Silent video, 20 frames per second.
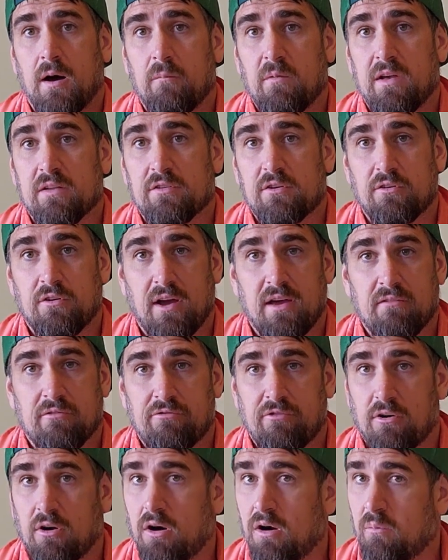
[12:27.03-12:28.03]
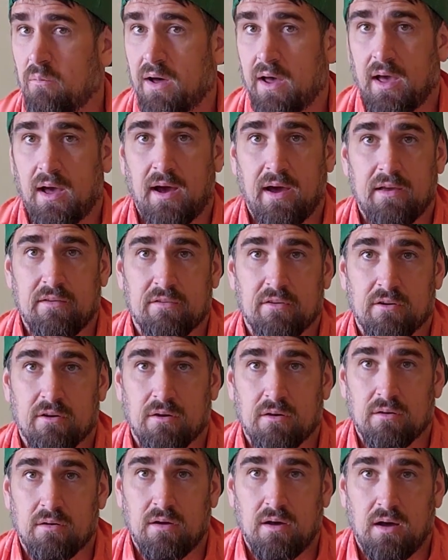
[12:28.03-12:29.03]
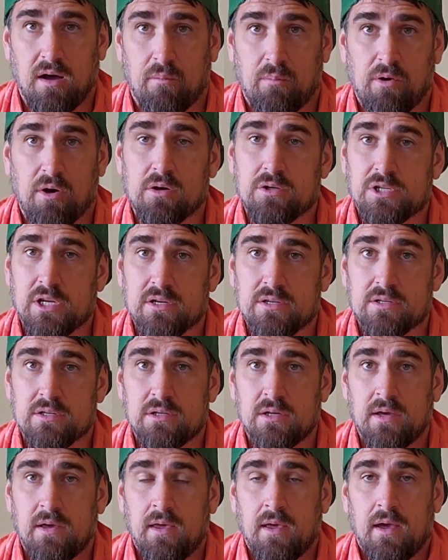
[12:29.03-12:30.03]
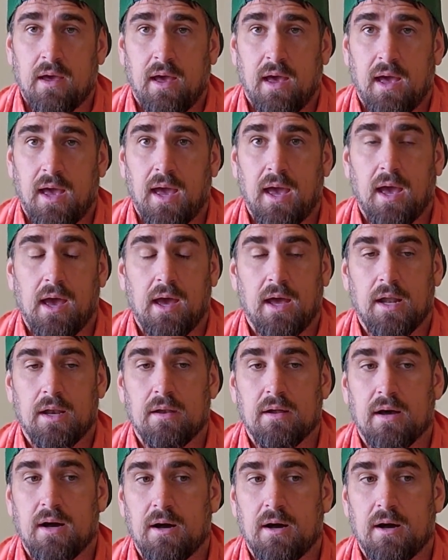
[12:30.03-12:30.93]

It's great for all my hyzer approaches and